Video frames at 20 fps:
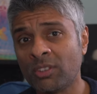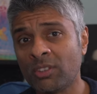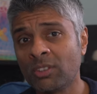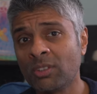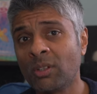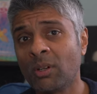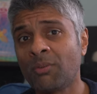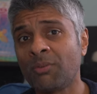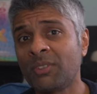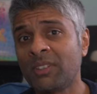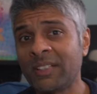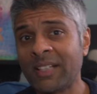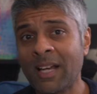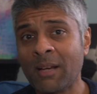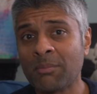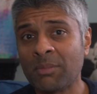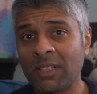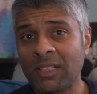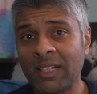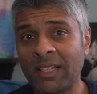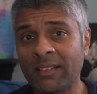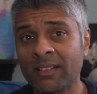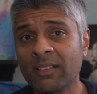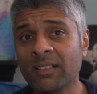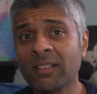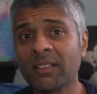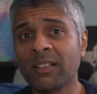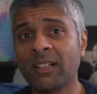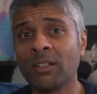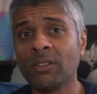soft nappa leather
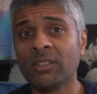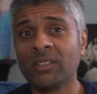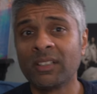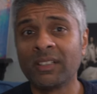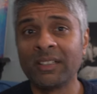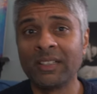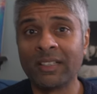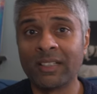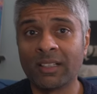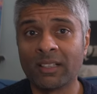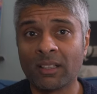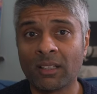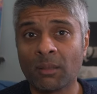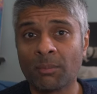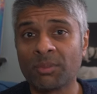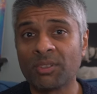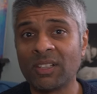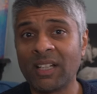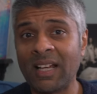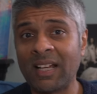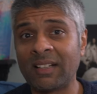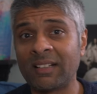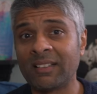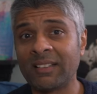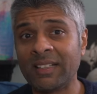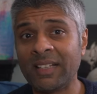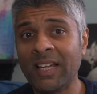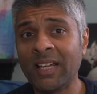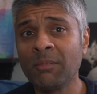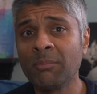coating the ear cups and
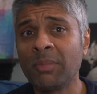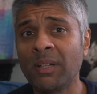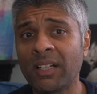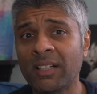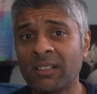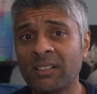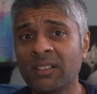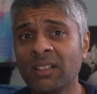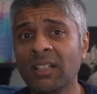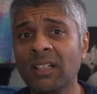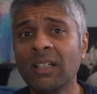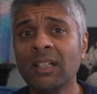the headband.